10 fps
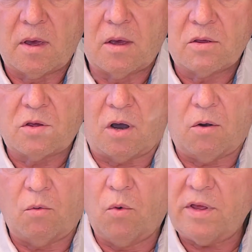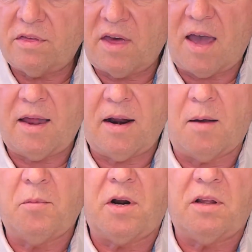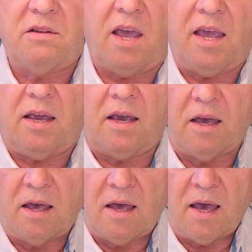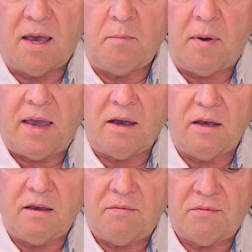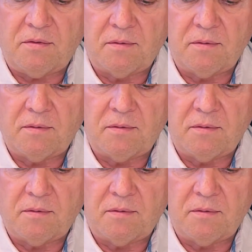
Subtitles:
So with that, I'm going to take a bay leaf,